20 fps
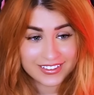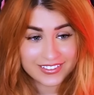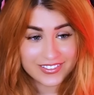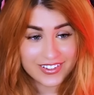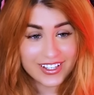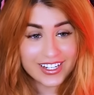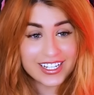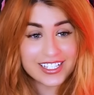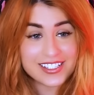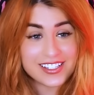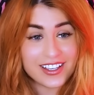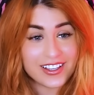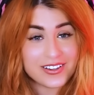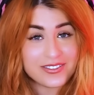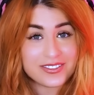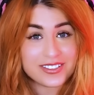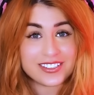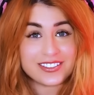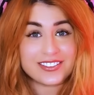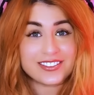What is up
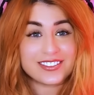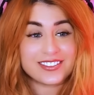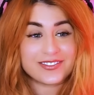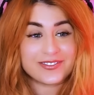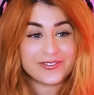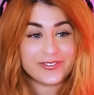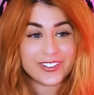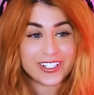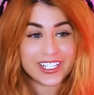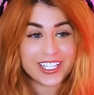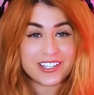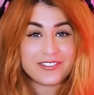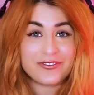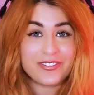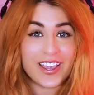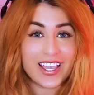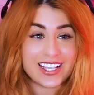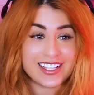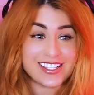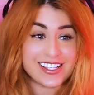with those freaky
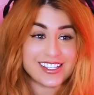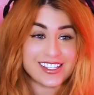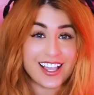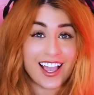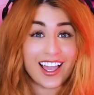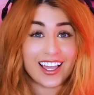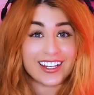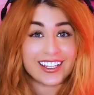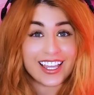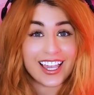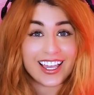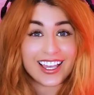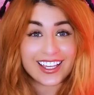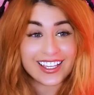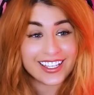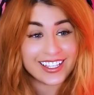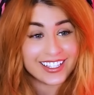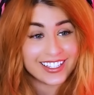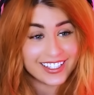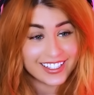faces,
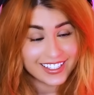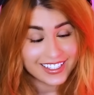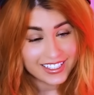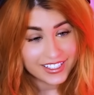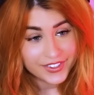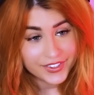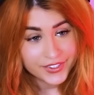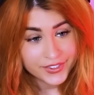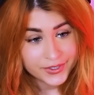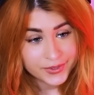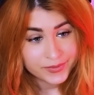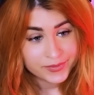Anya? Oh